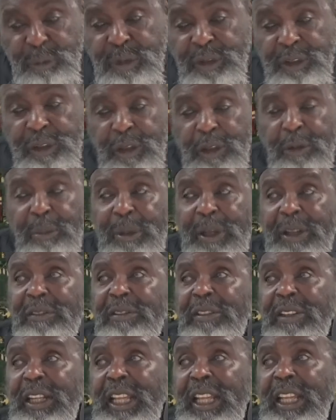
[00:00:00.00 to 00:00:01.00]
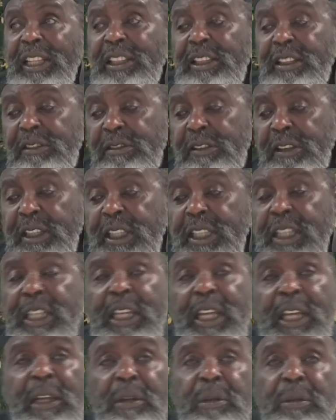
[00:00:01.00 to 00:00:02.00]
talk about Velayati Faqih,
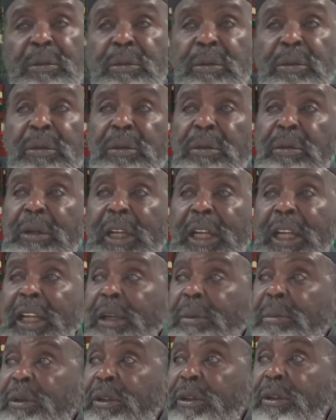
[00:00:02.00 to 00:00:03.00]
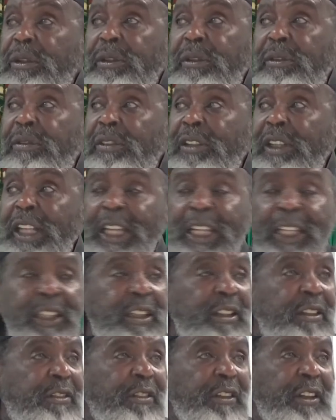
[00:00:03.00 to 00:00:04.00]
I don't know, I haven't heard
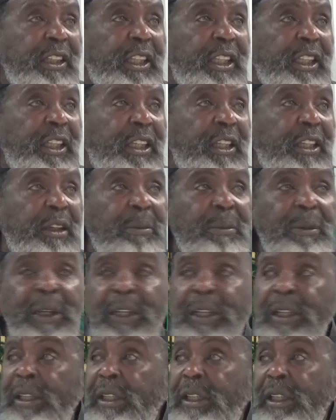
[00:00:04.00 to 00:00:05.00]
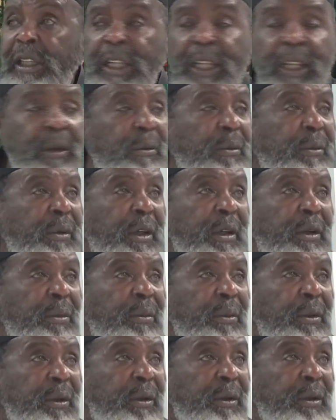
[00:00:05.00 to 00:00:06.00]
Velayati Faqih come out of not one
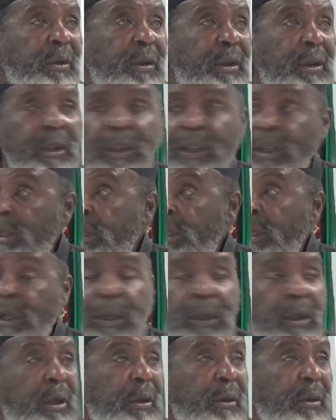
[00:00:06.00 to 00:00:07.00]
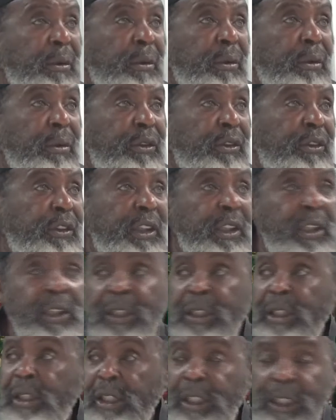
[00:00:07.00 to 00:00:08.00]
word or no Shia
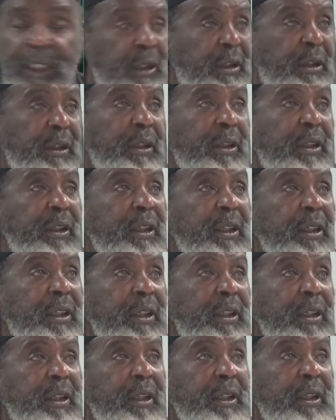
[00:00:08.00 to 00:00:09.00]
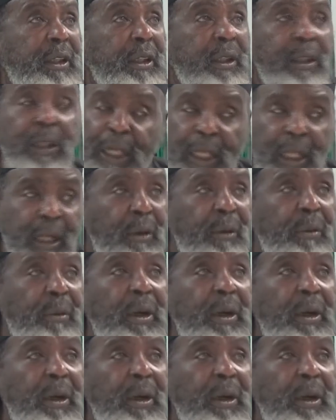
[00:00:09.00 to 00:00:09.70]
here. Not a one.